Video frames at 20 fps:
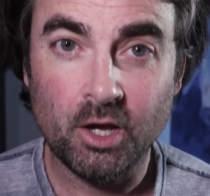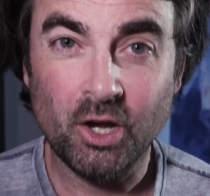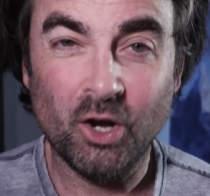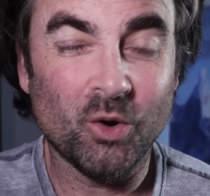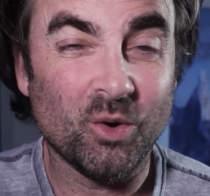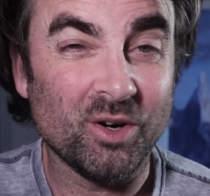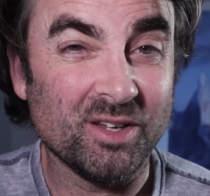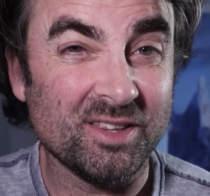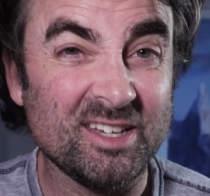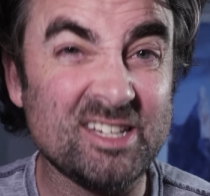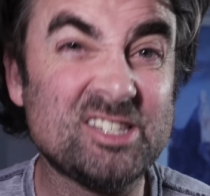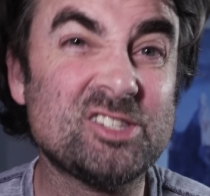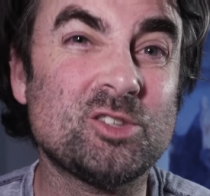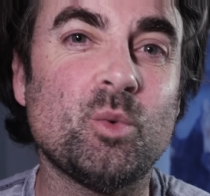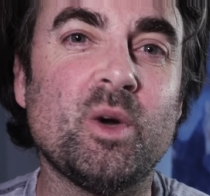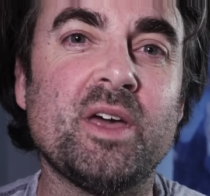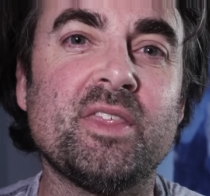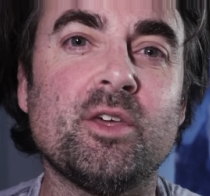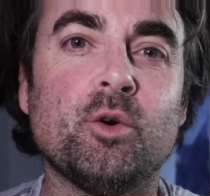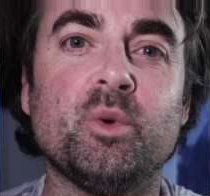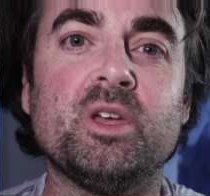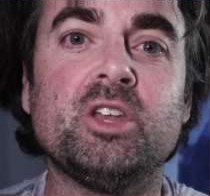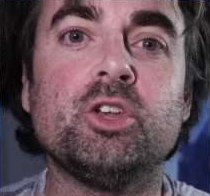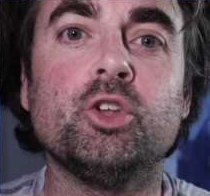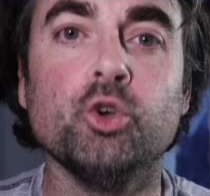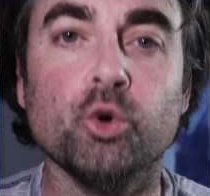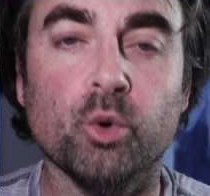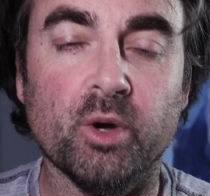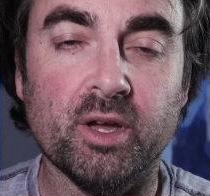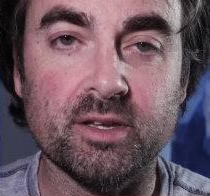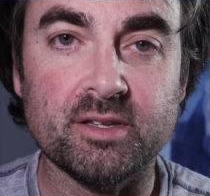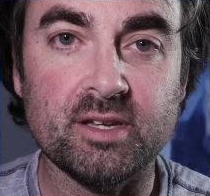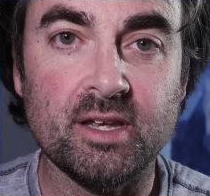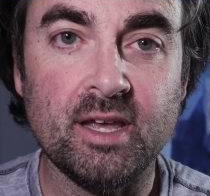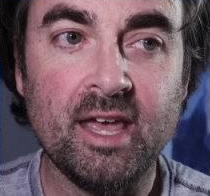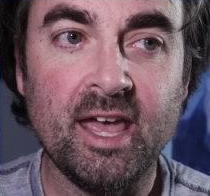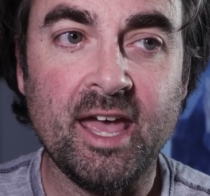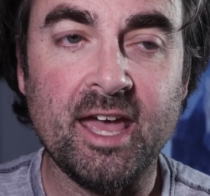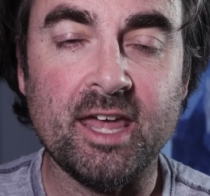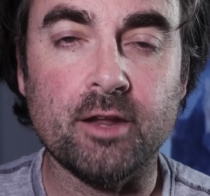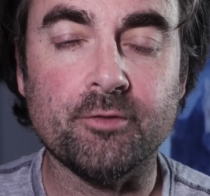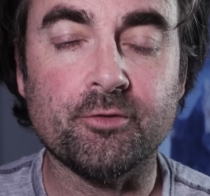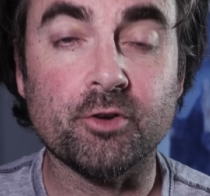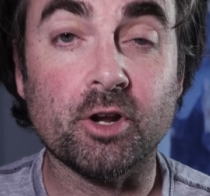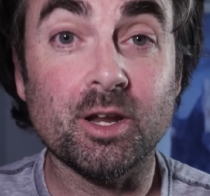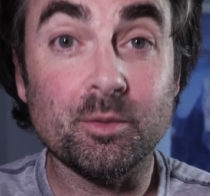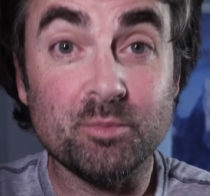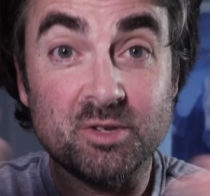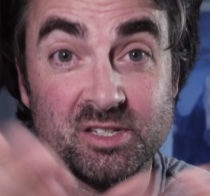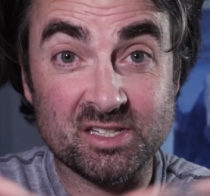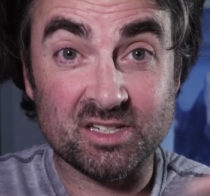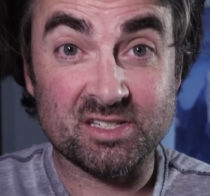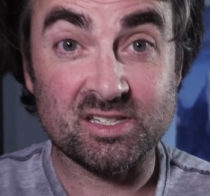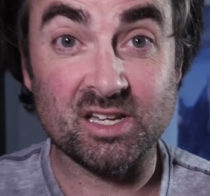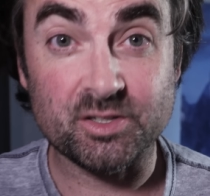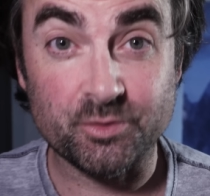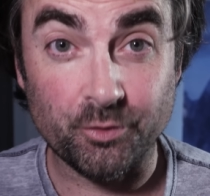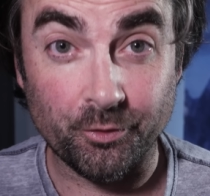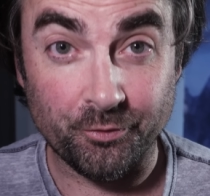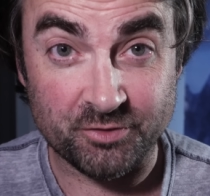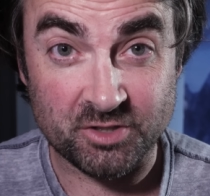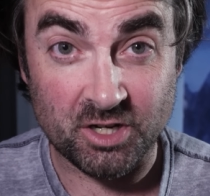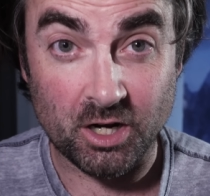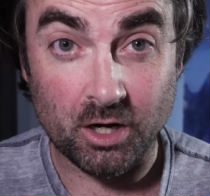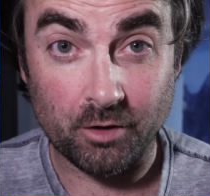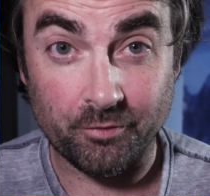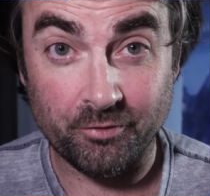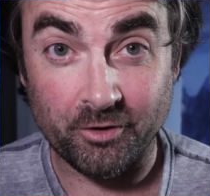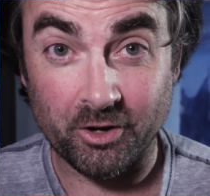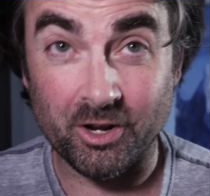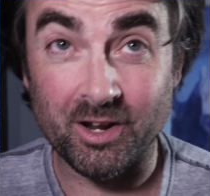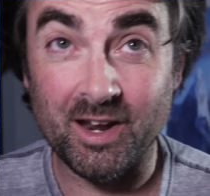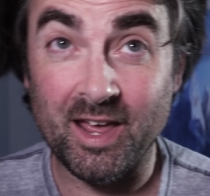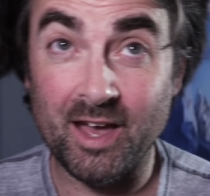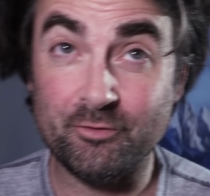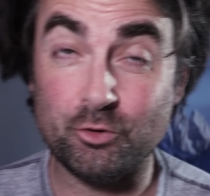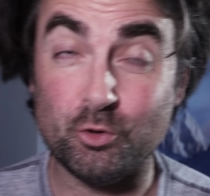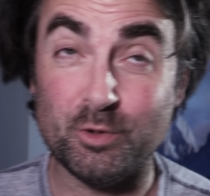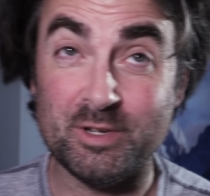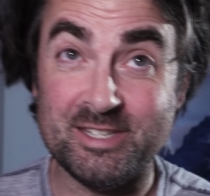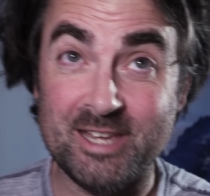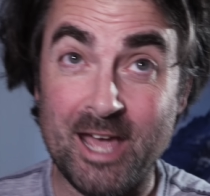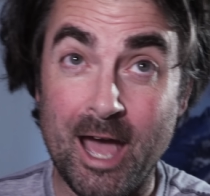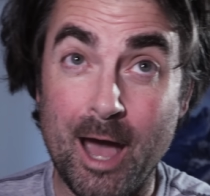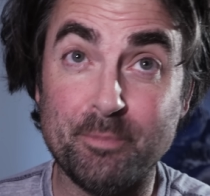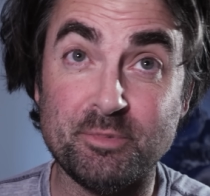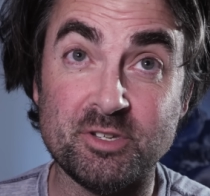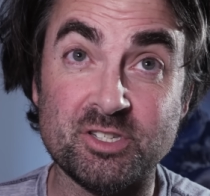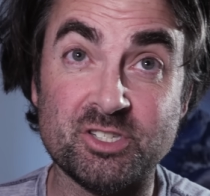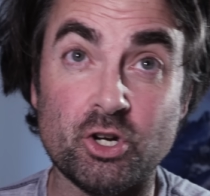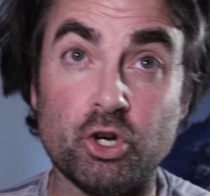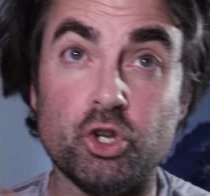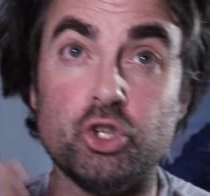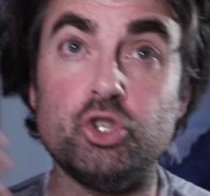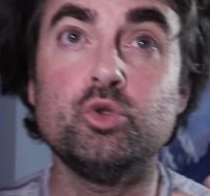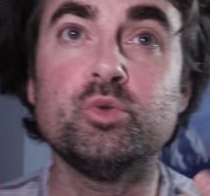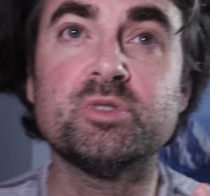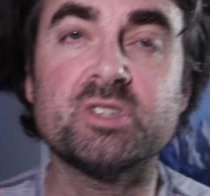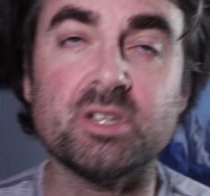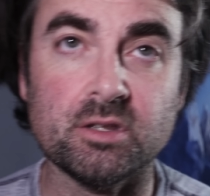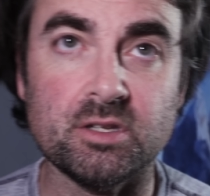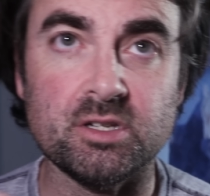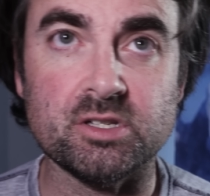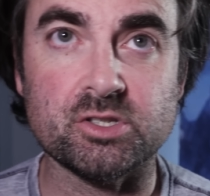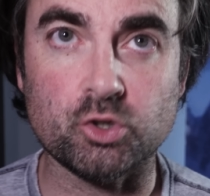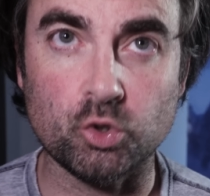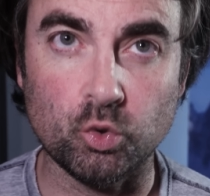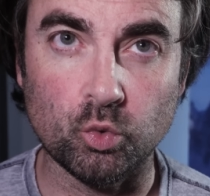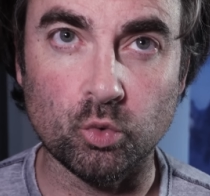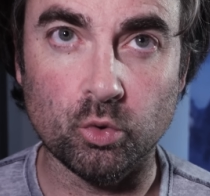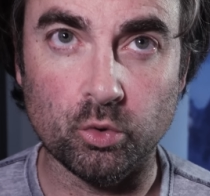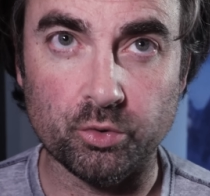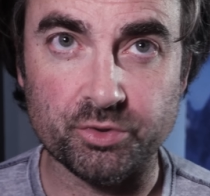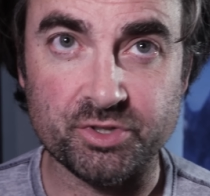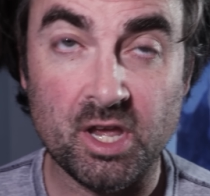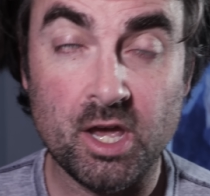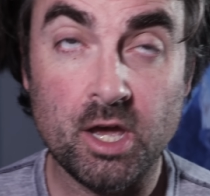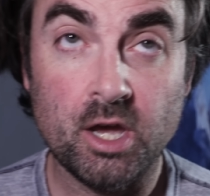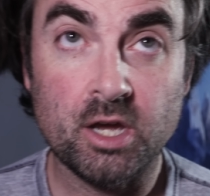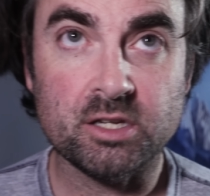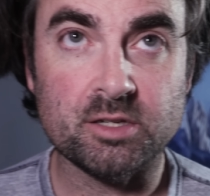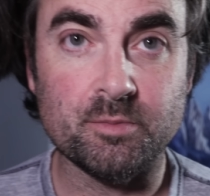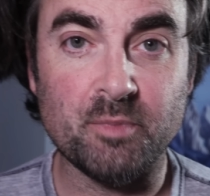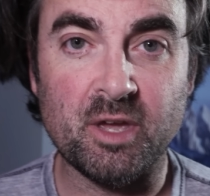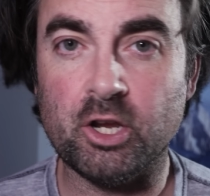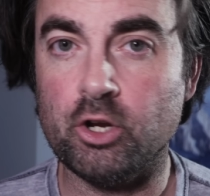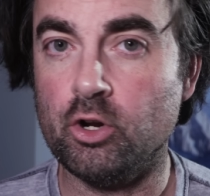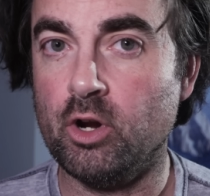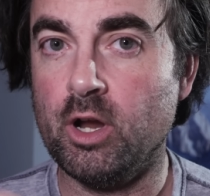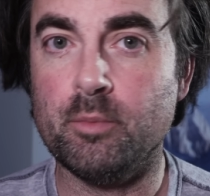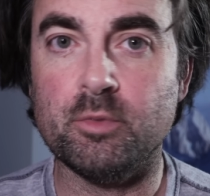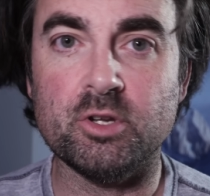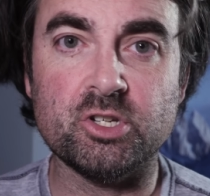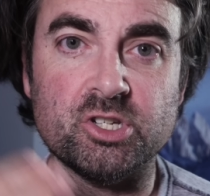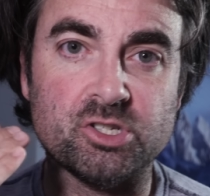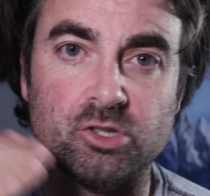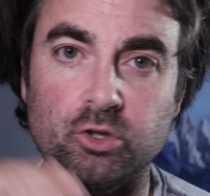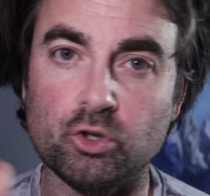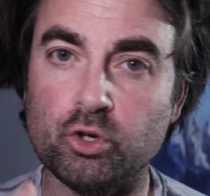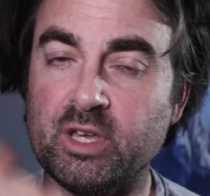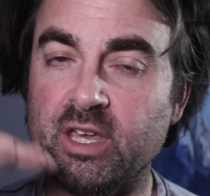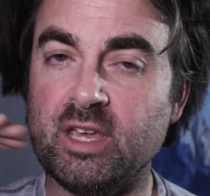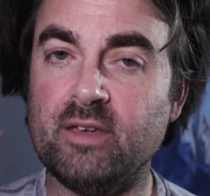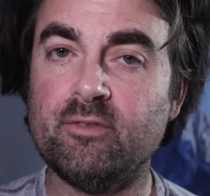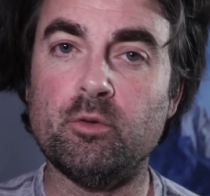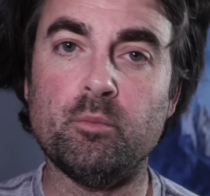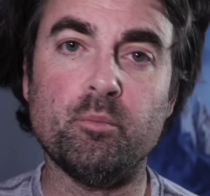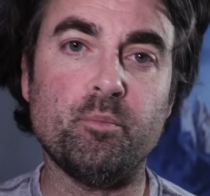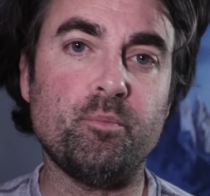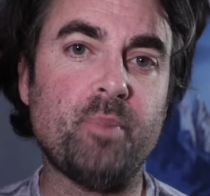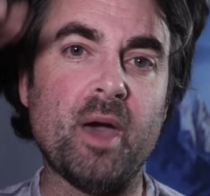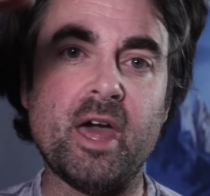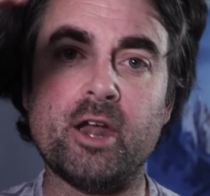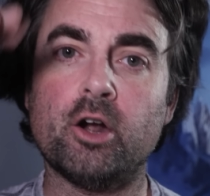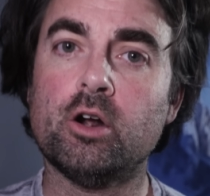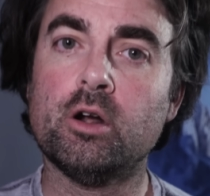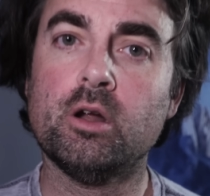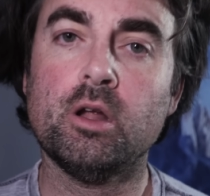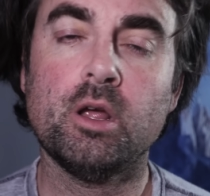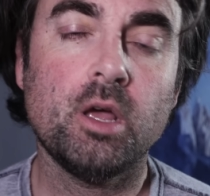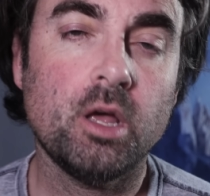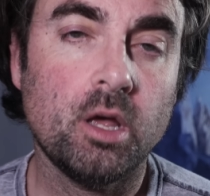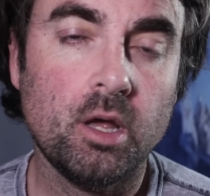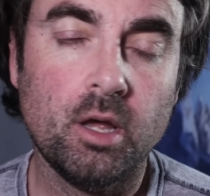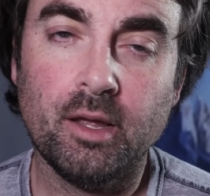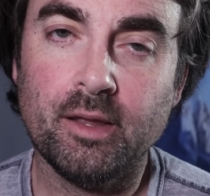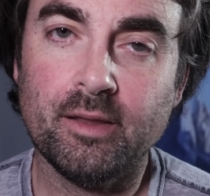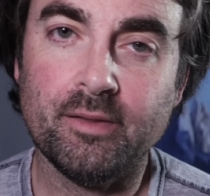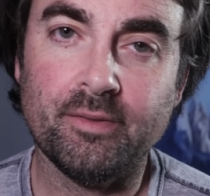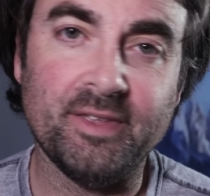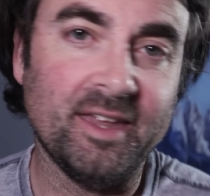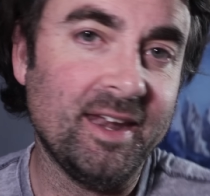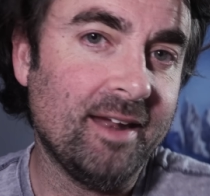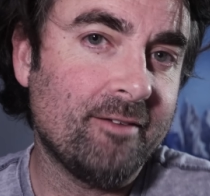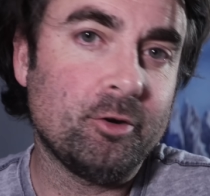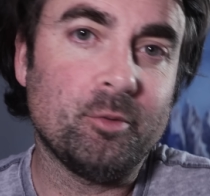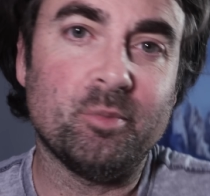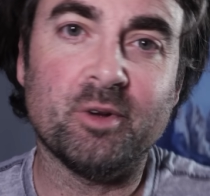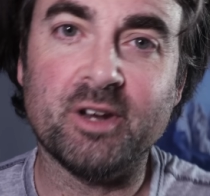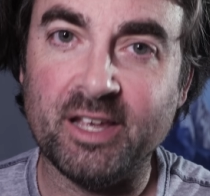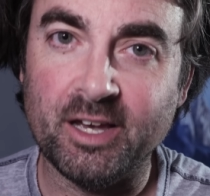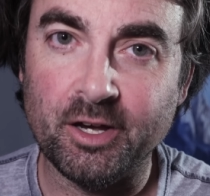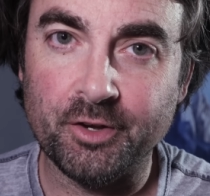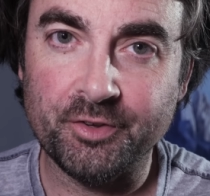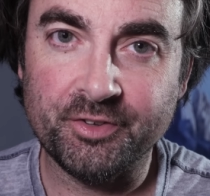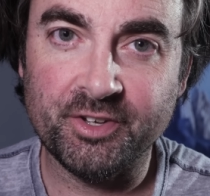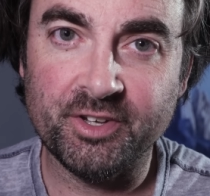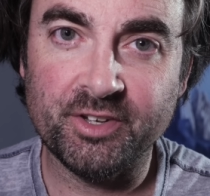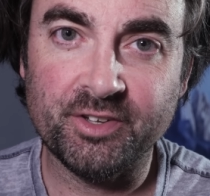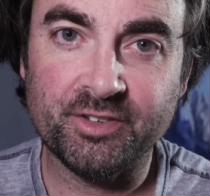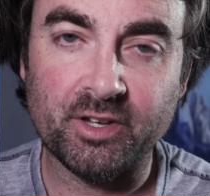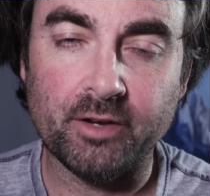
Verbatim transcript: Or at least the way that we knew it. And if you're gonna be successful photographer, you're gonna have to adapt and start using these tools to make your images look even better than everybody else's.